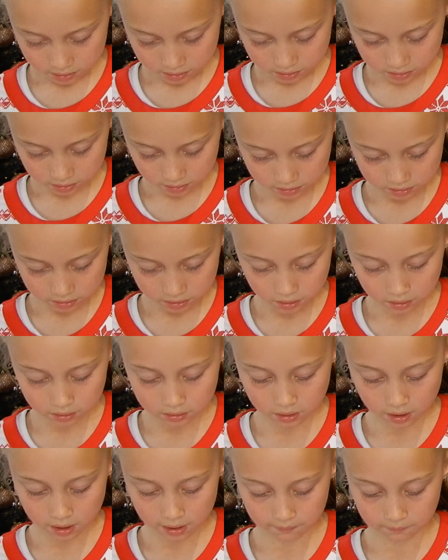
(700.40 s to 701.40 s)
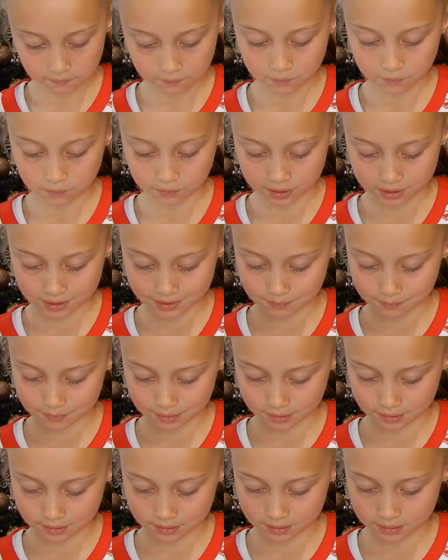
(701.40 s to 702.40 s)
Just in time for
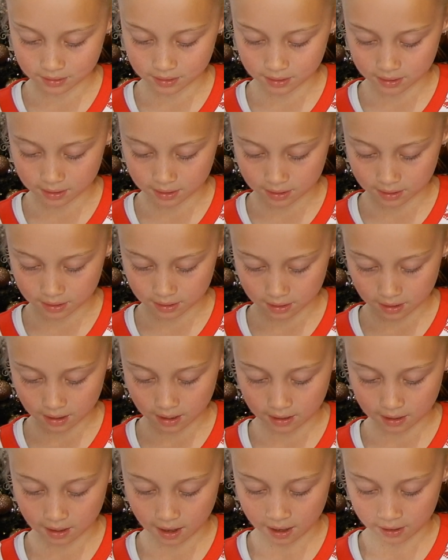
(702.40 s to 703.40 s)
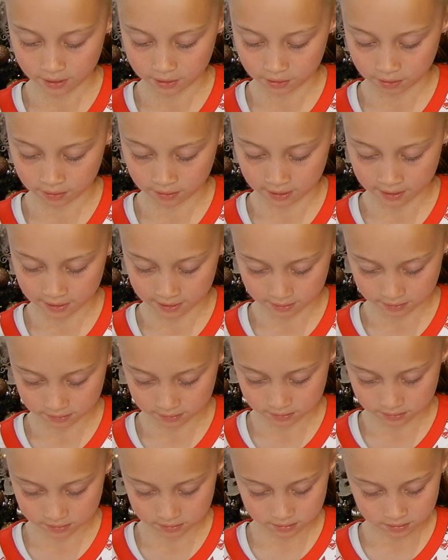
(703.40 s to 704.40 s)
Christmas at your
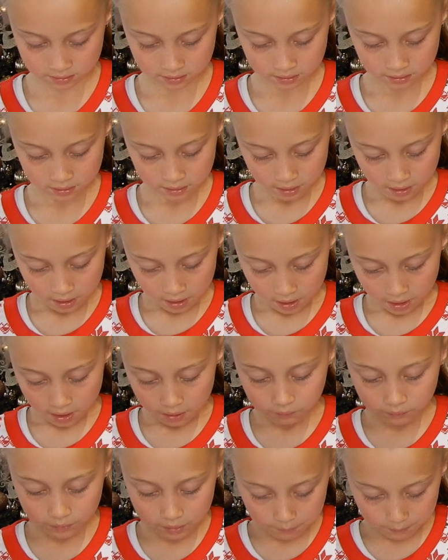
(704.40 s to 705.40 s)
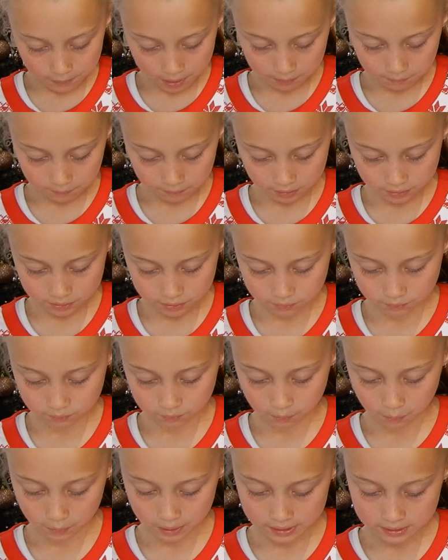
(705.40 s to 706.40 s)
house. Remember to
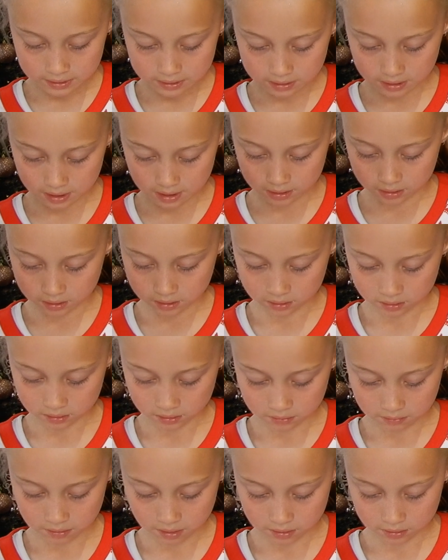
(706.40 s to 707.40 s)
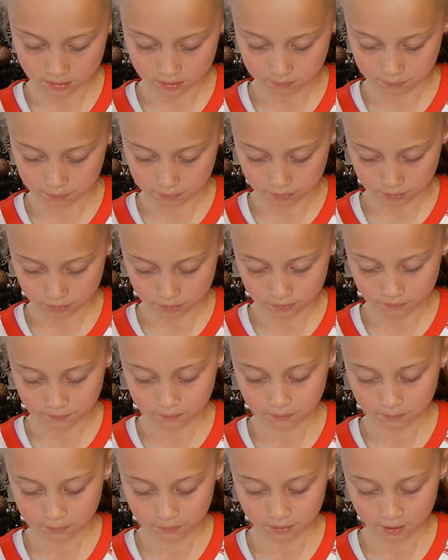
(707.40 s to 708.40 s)
always stay the
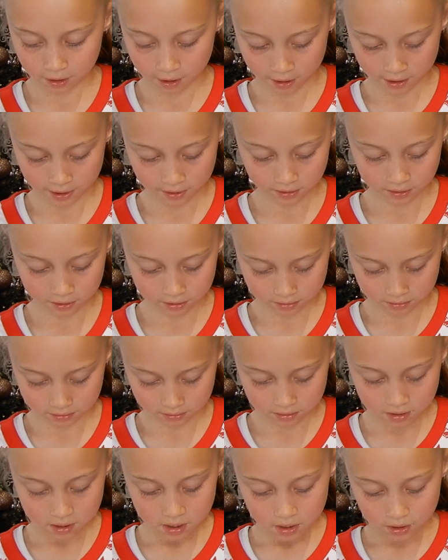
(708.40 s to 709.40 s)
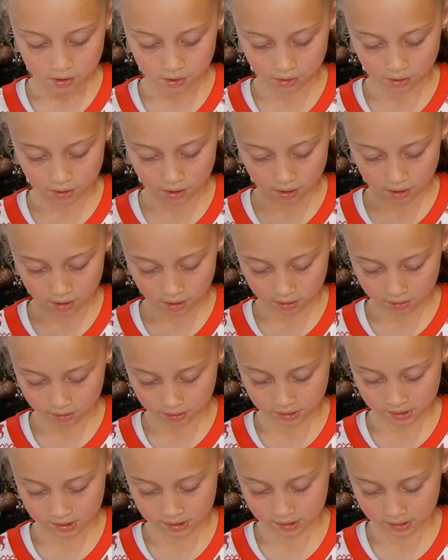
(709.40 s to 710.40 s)
beautiful, kind girl you are,
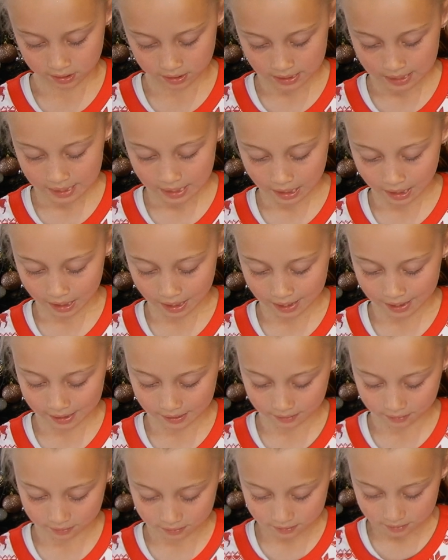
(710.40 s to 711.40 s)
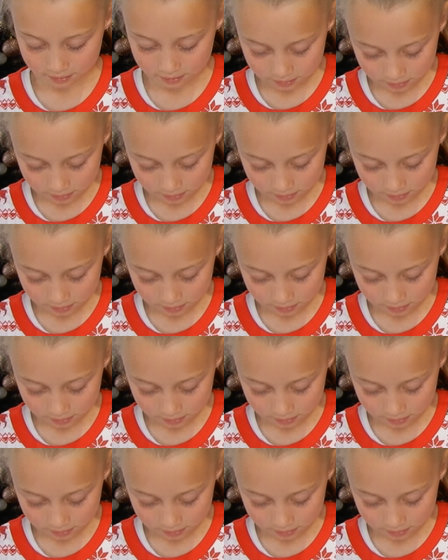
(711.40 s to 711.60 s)
Indy. Yes.